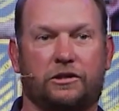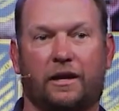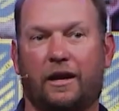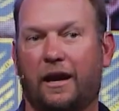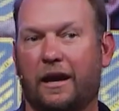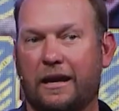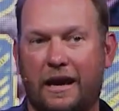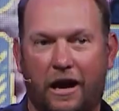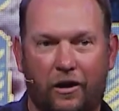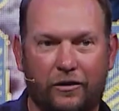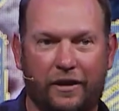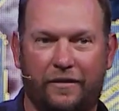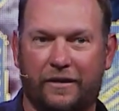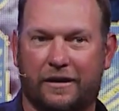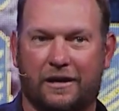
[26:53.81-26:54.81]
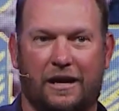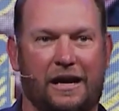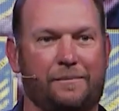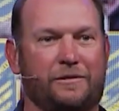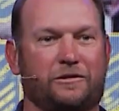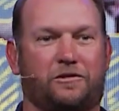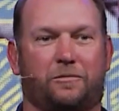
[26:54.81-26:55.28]
to hang out in the
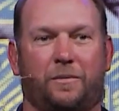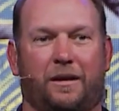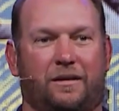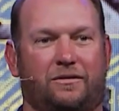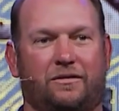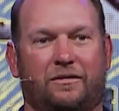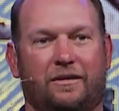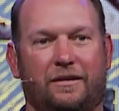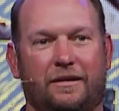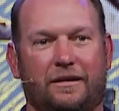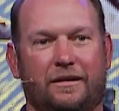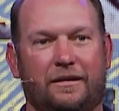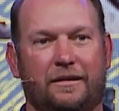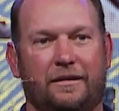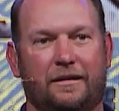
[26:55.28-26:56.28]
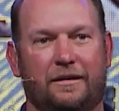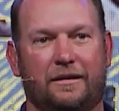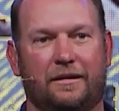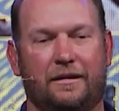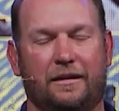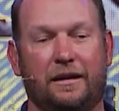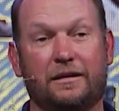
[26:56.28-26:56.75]
common space
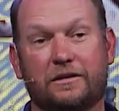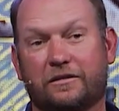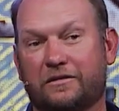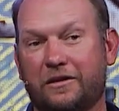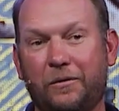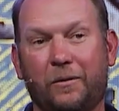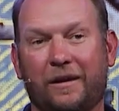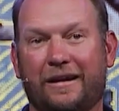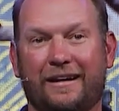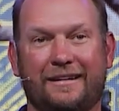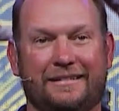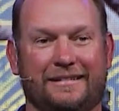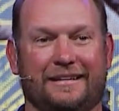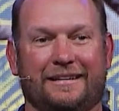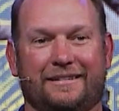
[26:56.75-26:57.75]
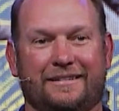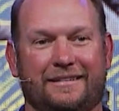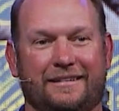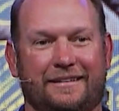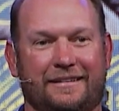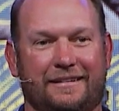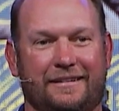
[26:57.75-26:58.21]
and to see what God does.
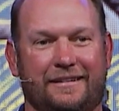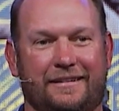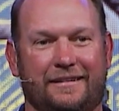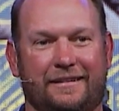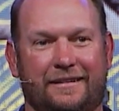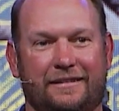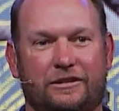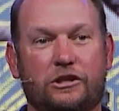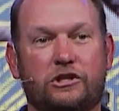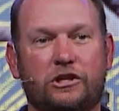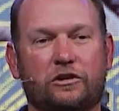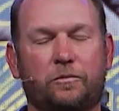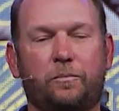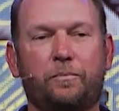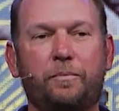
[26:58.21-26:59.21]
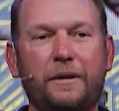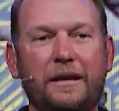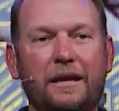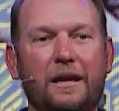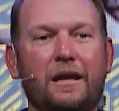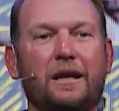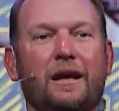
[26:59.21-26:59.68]
To just
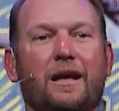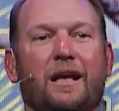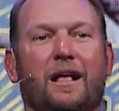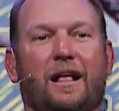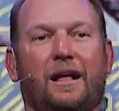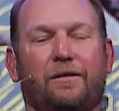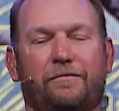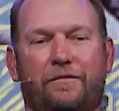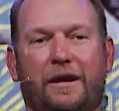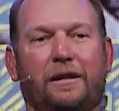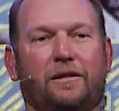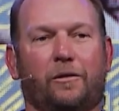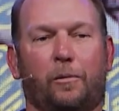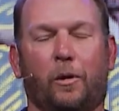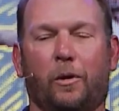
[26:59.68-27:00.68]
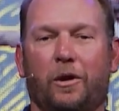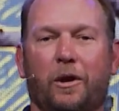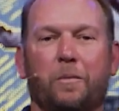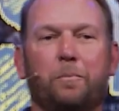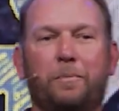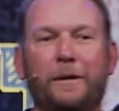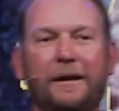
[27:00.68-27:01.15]
be available,
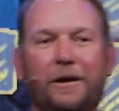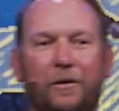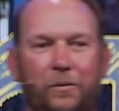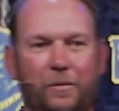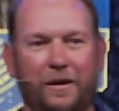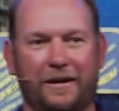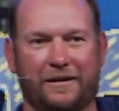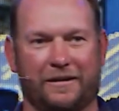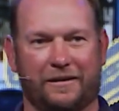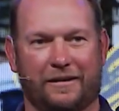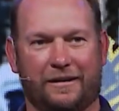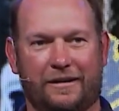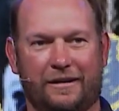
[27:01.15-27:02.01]
be aware,